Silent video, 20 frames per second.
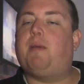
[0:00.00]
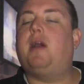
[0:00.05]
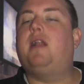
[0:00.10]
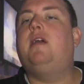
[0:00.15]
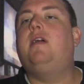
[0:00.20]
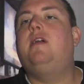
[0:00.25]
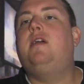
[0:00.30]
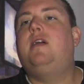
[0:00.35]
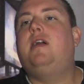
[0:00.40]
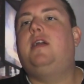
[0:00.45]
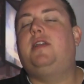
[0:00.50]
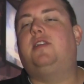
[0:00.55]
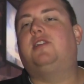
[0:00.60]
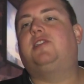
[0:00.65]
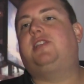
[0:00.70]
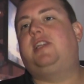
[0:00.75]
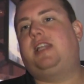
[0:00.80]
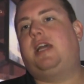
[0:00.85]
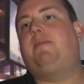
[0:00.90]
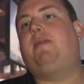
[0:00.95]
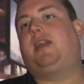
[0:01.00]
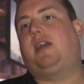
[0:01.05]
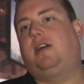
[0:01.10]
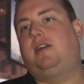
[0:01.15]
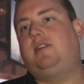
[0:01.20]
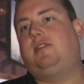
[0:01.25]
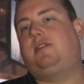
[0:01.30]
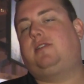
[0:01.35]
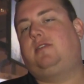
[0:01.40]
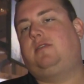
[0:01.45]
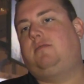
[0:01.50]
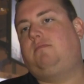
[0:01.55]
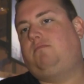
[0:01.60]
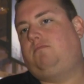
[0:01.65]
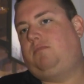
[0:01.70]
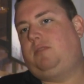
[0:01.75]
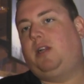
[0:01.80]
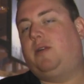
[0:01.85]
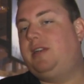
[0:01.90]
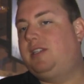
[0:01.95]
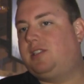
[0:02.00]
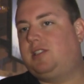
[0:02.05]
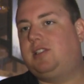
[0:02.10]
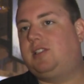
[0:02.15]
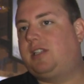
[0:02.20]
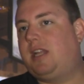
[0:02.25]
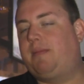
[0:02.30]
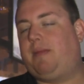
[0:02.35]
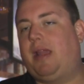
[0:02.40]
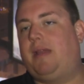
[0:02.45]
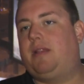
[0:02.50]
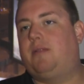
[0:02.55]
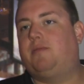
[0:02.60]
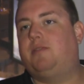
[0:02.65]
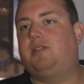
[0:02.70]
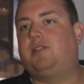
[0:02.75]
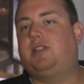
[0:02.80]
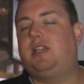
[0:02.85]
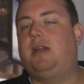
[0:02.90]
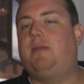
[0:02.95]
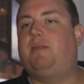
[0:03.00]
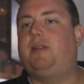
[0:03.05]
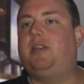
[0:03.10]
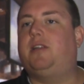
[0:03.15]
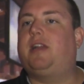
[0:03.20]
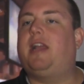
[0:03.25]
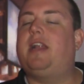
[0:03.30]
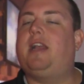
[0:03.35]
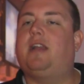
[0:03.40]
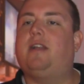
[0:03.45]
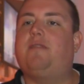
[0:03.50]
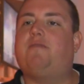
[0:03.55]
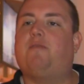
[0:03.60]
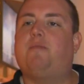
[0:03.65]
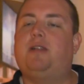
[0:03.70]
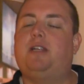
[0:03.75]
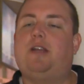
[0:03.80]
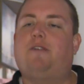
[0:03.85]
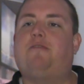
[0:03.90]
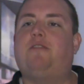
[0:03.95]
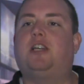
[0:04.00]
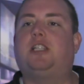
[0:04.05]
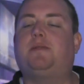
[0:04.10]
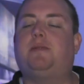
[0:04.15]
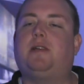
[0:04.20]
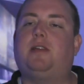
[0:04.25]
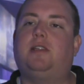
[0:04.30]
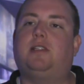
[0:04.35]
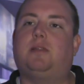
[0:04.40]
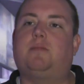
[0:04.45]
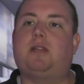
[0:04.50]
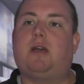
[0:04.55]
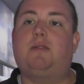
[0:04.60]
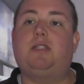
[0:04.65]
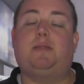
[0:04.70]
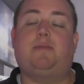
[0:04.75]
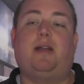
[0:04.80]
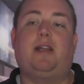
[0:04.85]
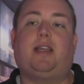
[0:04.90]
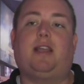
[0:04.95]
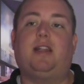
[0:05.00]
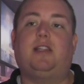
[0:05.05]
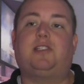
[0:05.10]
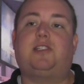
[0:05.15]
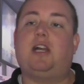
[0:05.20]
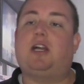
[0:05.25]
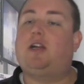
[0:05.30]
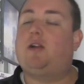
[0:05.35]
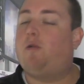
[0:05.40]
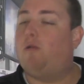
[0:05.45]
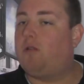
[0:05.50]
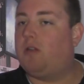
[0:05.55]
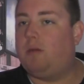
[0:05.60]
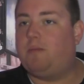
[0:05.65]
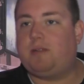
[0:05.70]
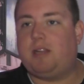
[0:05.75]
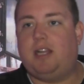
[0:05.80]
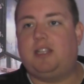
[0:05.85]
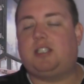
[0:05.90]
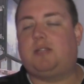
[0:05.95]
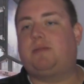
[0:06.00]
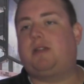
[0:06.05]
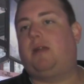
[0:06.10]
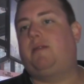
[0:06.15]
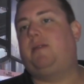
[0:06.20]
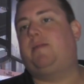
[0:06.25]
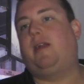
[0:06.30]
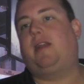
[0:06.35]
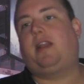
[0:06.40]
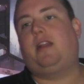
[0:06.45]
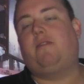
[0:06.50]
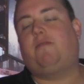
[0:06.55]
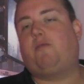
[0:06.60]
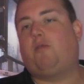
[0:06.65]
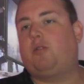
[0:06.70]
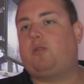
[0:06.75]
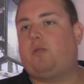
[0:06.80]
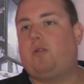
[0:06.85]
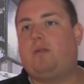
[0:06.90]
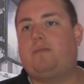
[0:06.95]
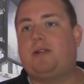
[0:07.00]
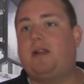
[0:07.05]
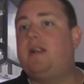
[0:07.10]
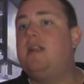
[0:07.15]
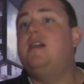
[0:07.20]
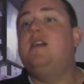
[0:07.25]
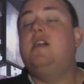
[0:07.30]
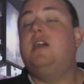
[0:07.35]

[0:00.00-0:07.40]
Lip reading: But you're seeing that because it's the same game that was sim, but you're getting it from a different experience. Sometimes you might get a second quarter update, sometimes you might get a fourth quarter update.